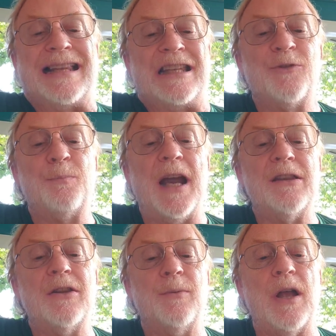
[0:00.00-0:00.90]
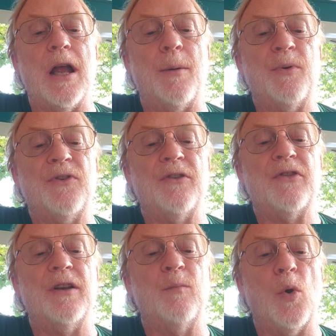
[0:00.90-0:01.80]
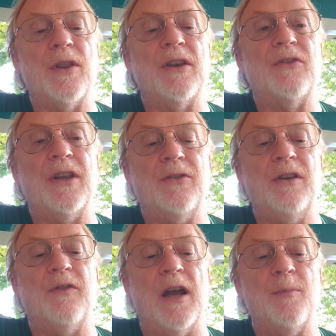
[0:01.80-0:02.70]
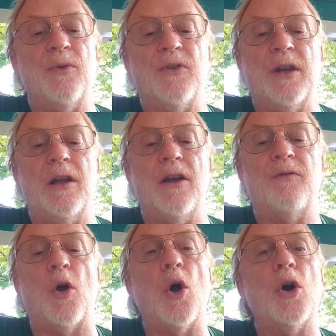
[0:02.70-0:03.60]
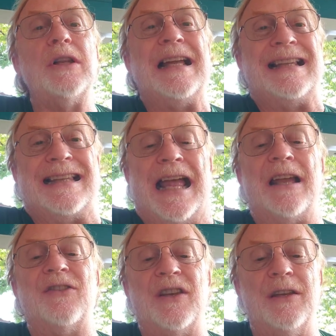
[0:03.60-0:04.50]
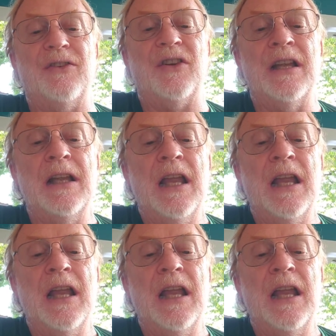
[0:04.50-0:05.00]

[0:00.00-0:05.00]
despite the opposition of more than 65% of all Alaskans,